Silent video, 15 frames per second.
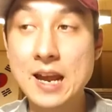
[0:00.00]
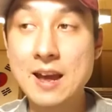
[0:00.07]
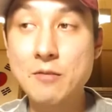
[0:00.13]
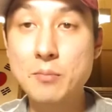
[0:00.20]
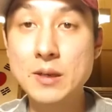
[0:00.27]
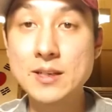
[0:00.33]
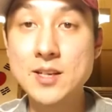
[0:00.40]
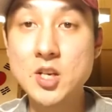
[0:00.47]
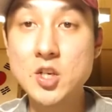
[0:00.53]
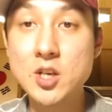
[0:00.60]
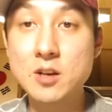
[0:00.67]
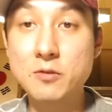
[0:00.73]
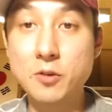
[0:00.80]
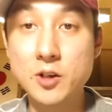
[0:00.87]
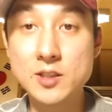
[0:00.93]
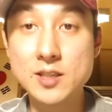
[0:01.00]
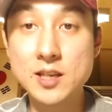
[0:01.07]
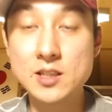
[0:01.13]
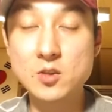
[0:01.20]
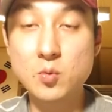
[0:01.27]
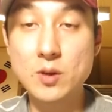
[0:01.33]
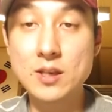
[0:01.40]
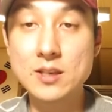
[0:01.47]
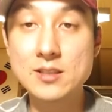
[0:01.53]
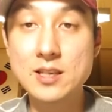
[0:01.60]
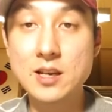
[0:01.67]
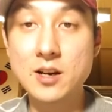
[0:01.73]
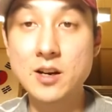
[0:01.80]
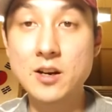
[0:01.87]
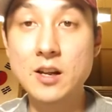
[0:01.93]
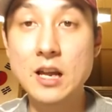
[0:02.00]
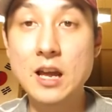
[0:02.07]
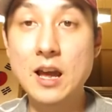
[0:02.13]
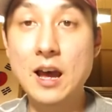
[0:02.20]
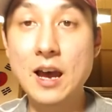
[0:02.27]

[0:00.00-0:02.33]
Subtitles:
I have been teaching for 6 weeks here,